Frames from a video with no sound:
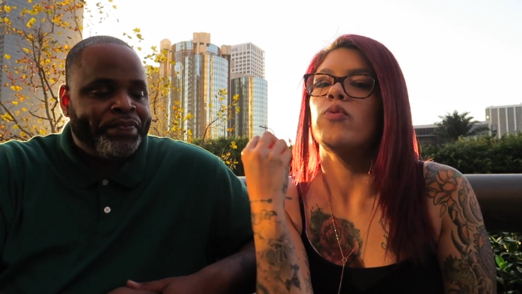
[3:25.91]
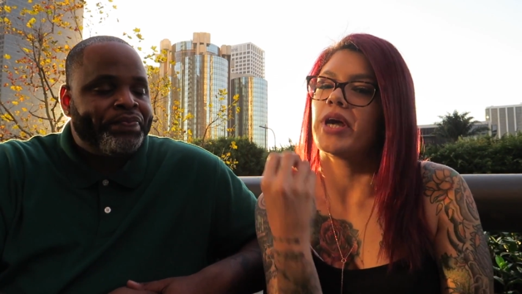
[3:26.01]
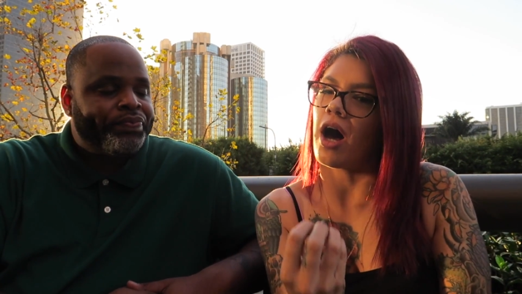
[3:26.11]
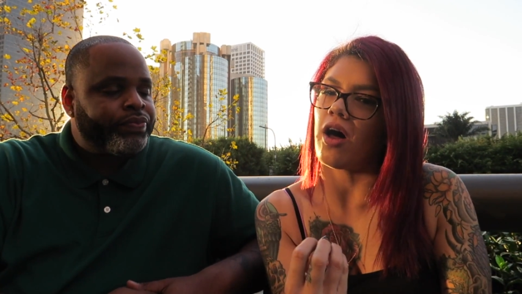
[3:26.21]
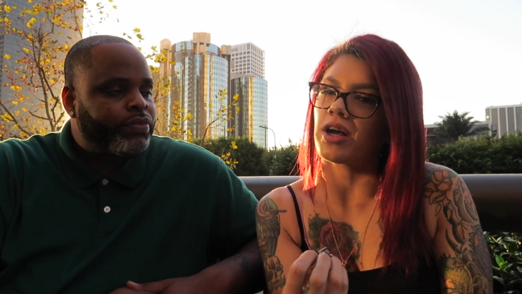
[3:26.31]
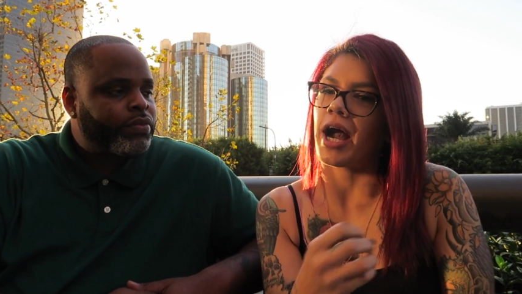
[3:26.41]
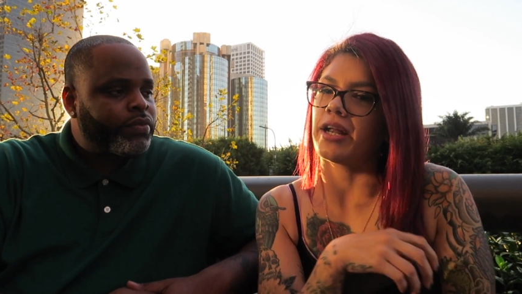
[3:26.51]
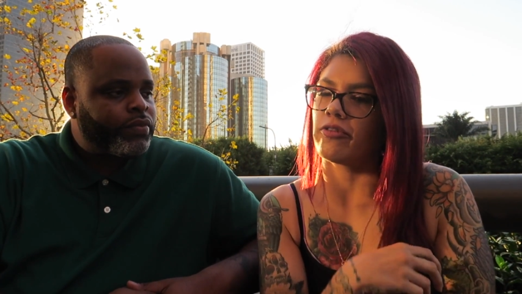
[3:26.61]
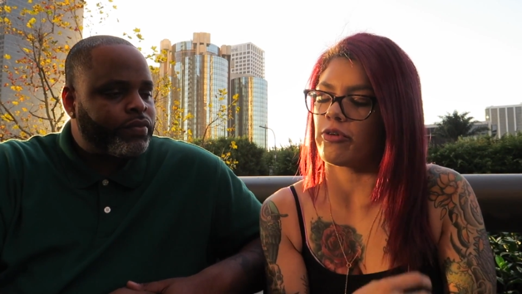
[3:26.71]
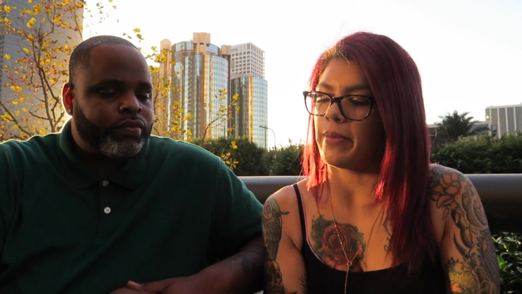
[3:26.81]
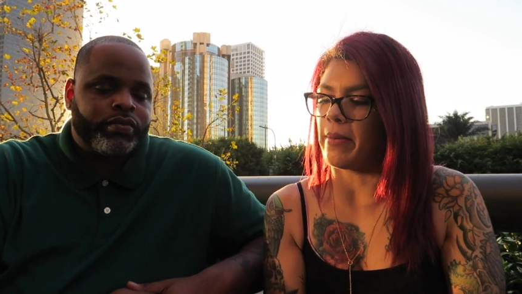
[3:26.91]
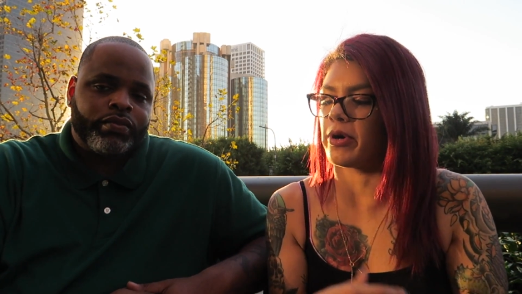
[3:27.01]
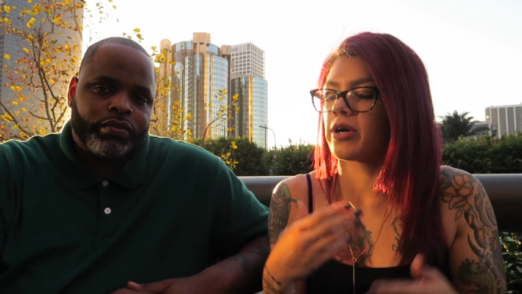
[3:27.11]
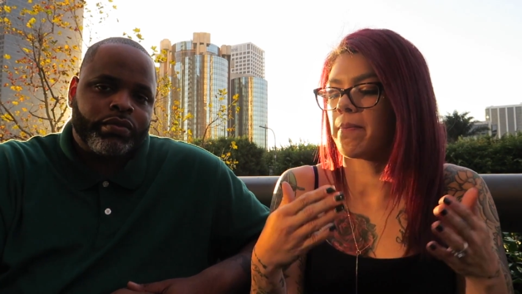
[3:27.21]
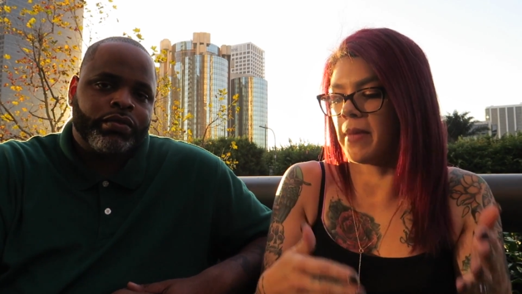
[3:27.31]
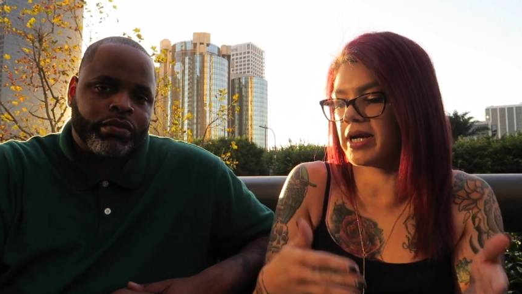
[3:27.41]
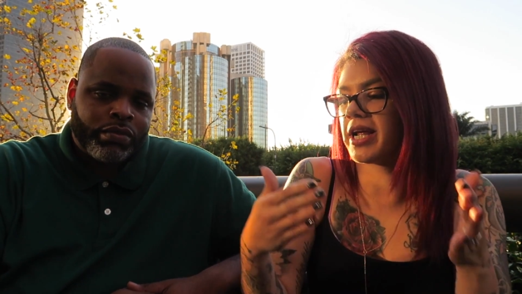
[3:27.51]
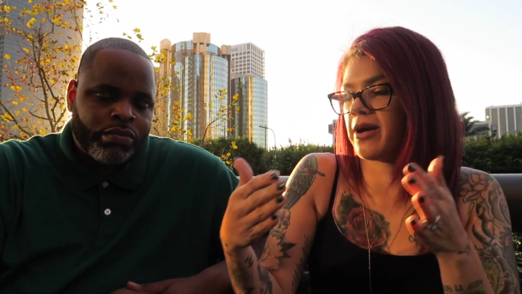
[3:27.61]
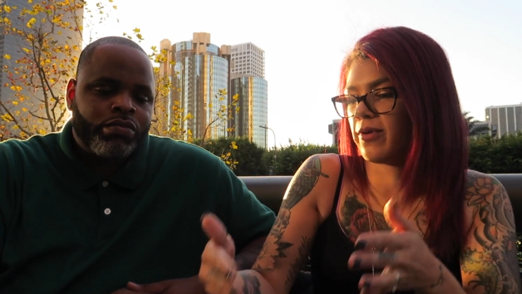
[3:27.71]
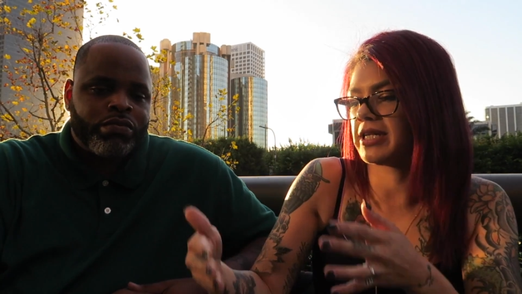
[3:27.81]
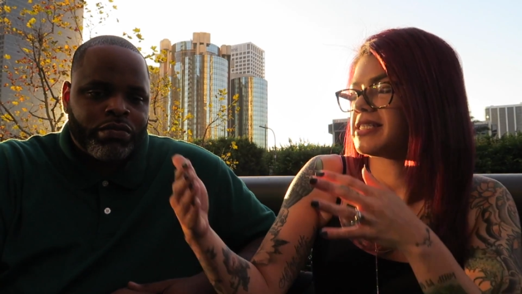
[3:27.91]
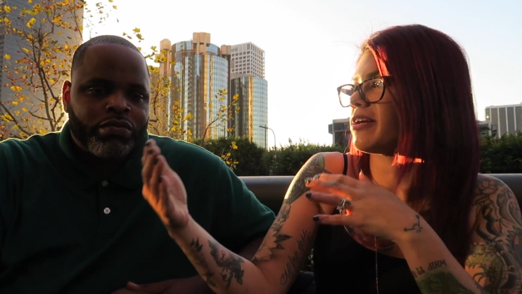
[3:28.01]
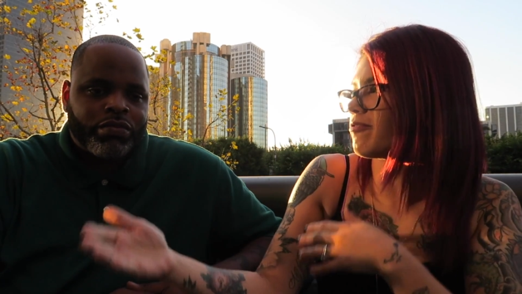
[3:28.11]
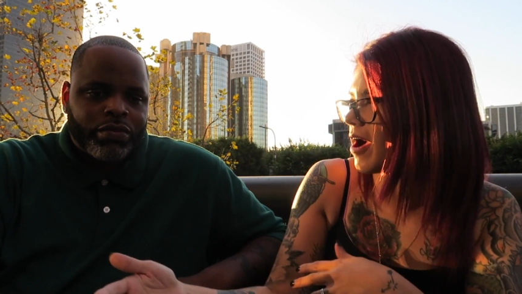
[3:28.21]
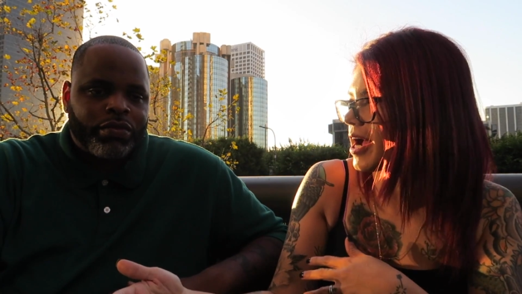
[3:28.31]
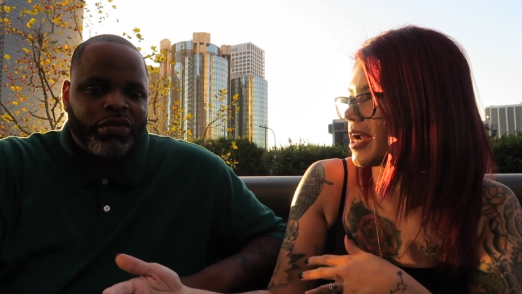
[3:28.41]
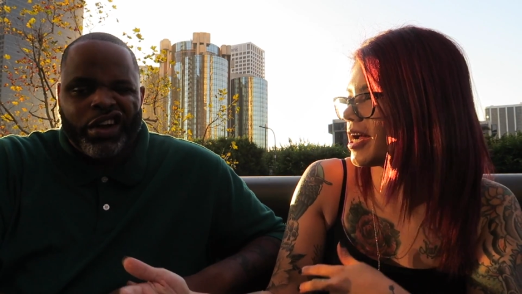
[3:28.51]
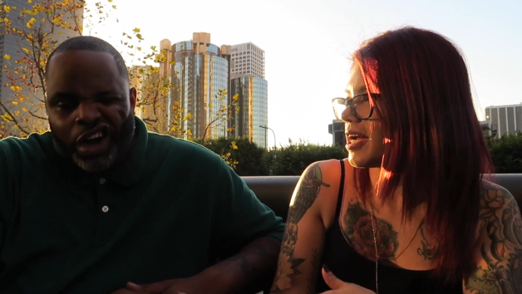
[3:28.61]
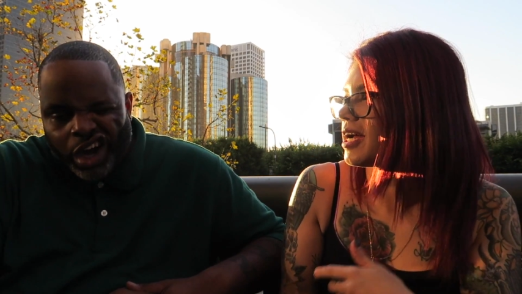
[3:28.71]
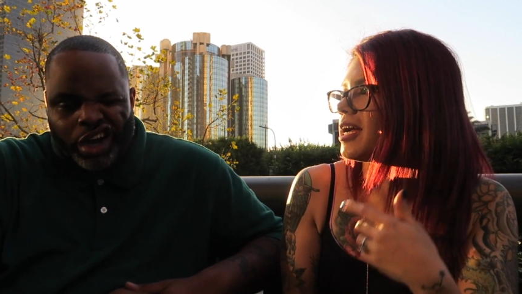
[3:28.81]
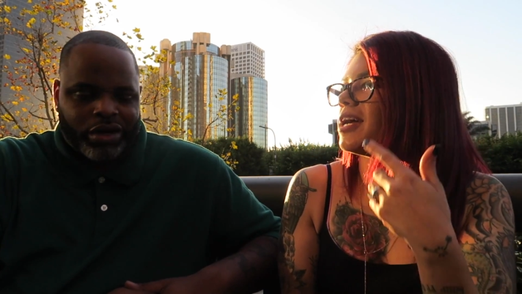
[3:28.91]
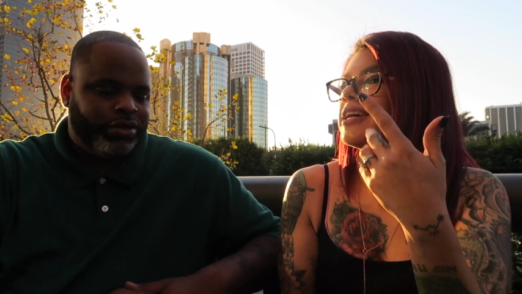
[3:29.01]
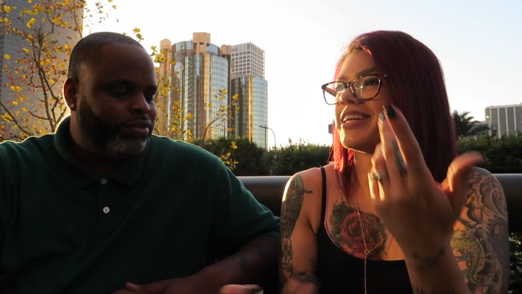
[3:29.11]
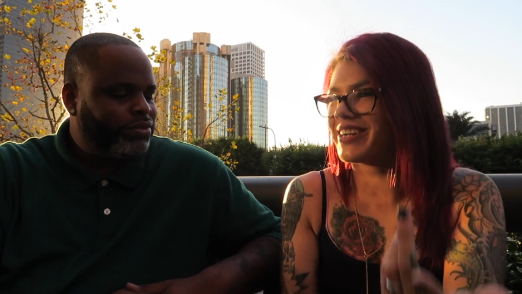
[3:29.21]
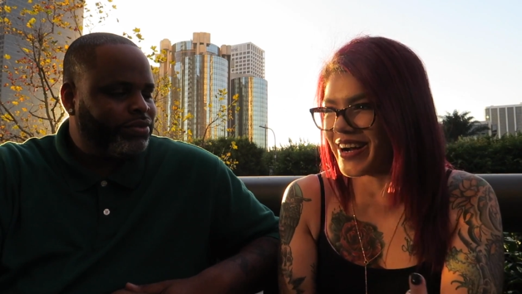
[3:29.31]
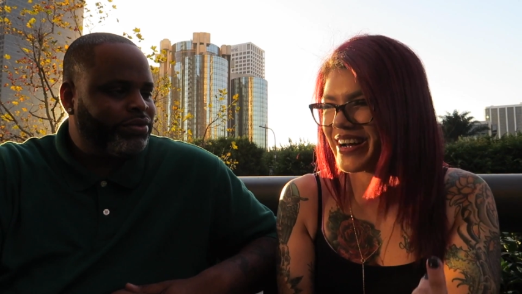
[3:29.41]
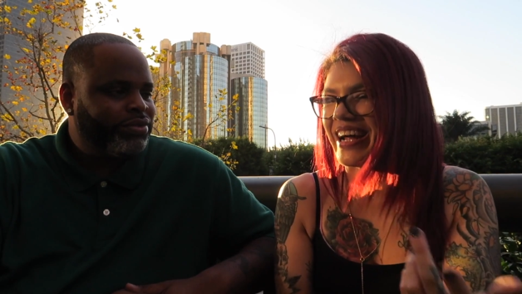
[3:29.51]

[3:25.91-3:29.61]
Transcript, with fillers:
Speaker 1: We all kind of remembered Monday, Wednesday, Friday. Oh. You know